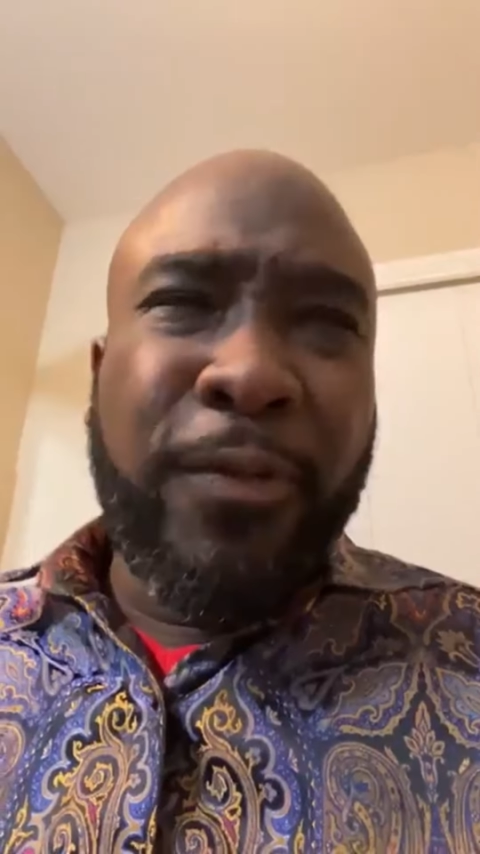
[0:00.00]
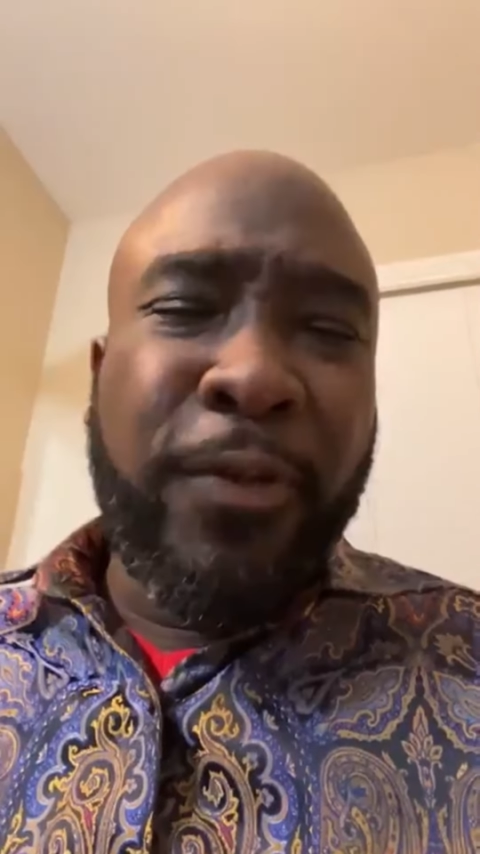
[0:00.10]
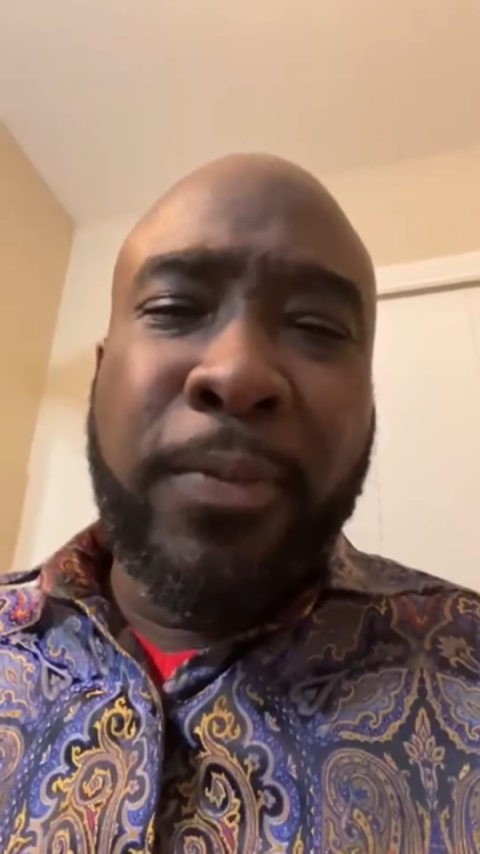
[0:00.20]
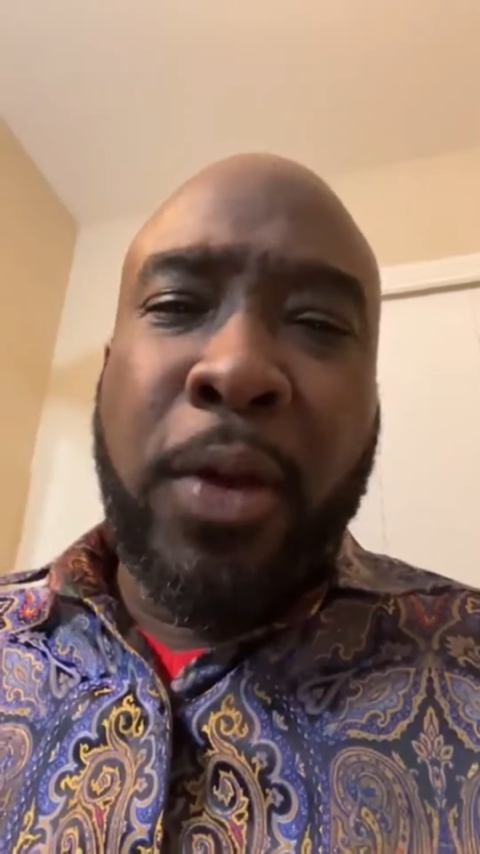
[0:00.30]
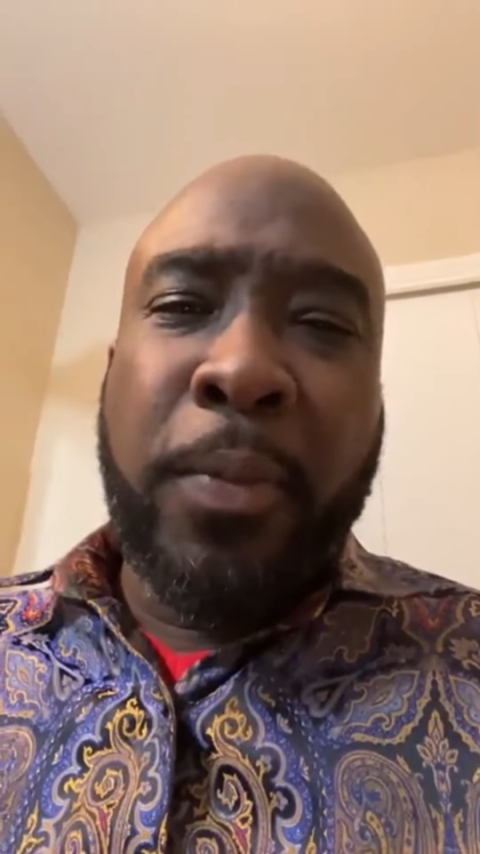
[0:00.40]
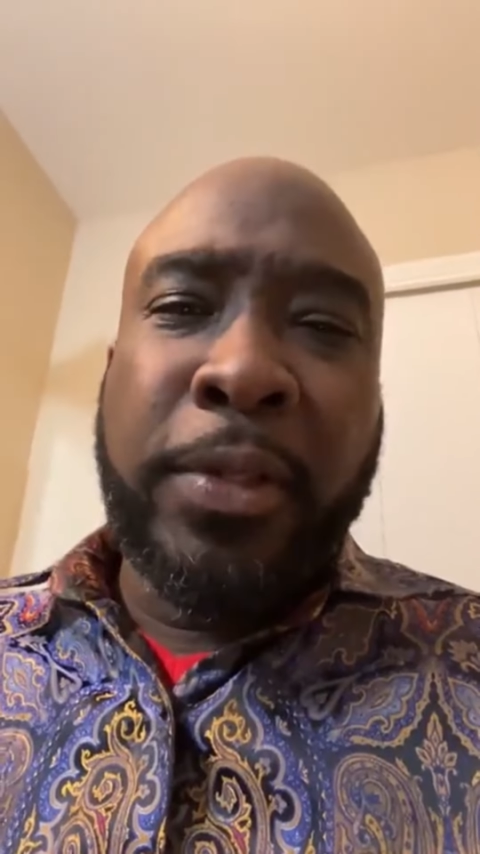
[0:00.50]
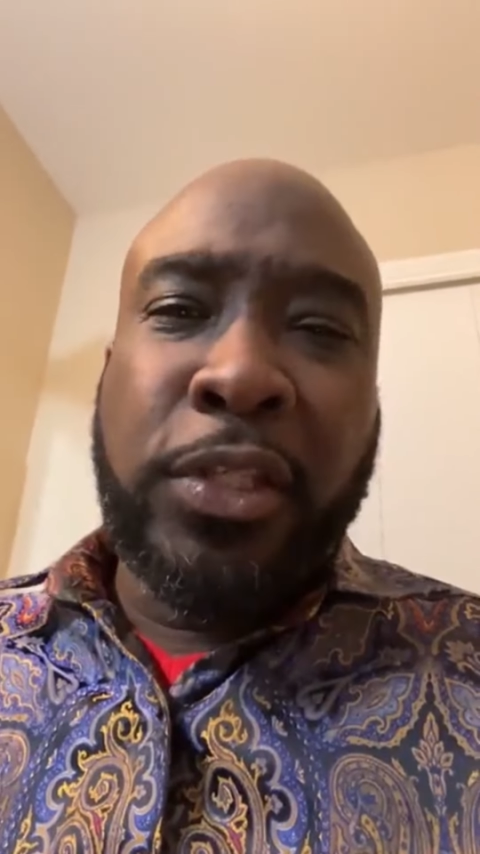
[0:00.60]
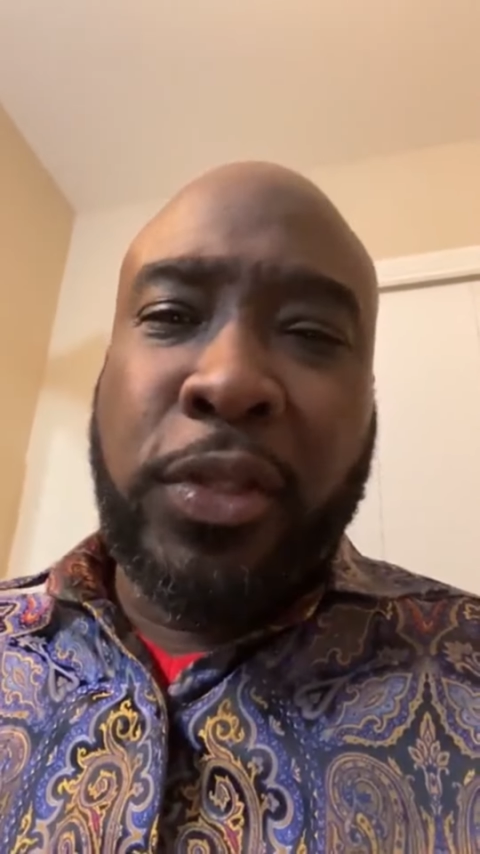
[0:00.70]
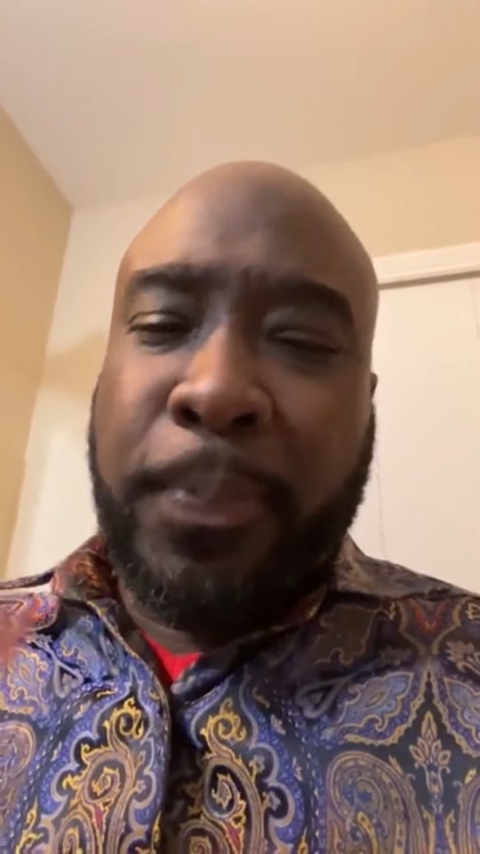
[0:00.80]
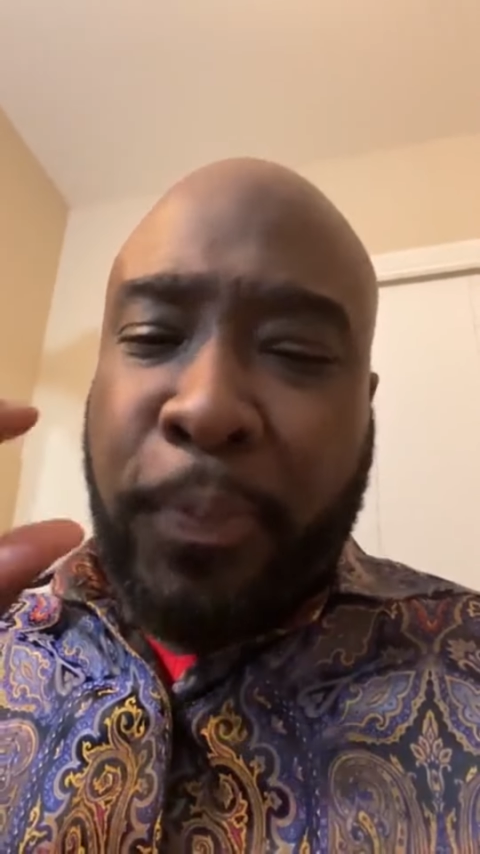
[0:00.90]
a few
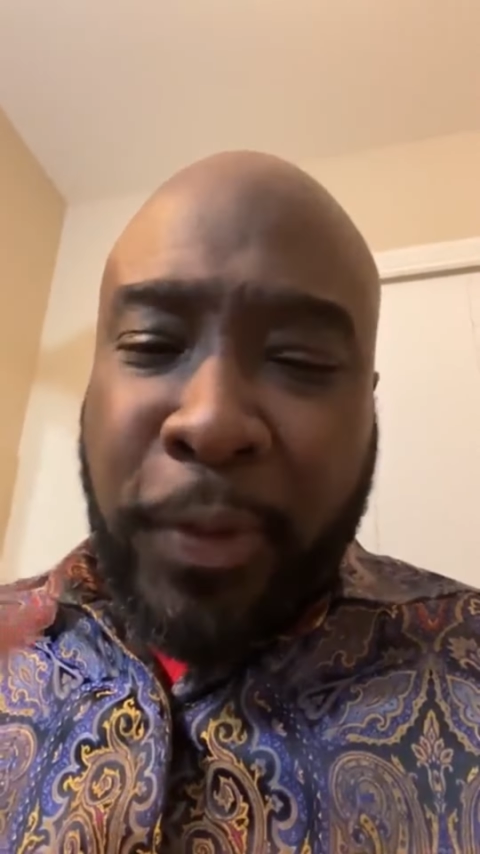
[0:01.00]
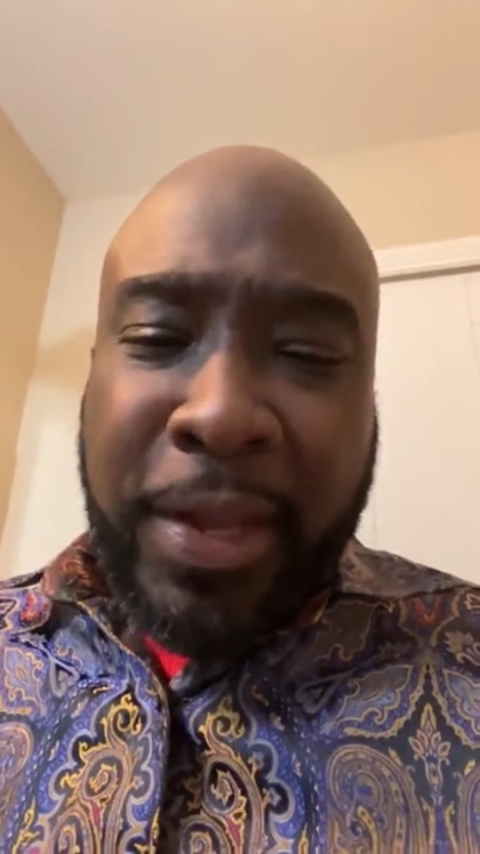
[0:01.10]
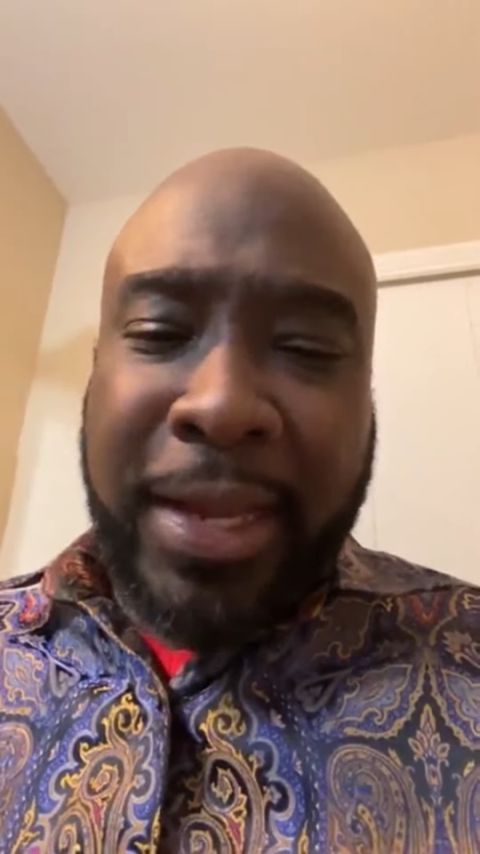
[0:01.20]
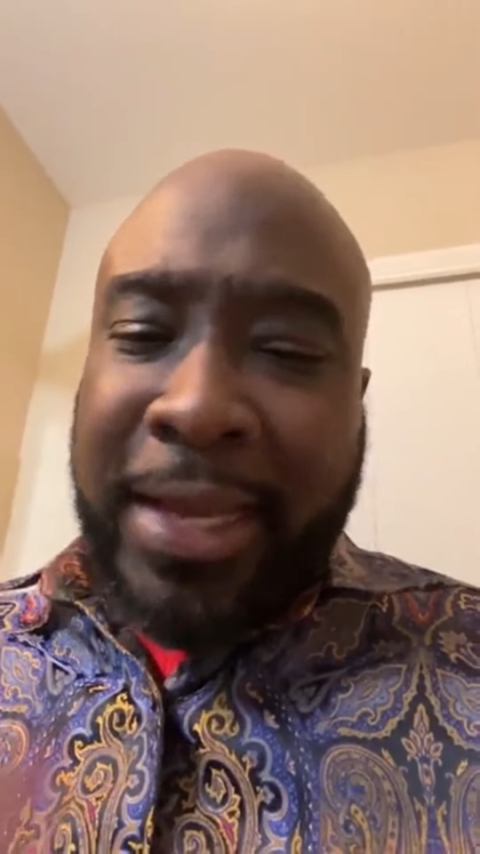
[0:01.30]
moments to pray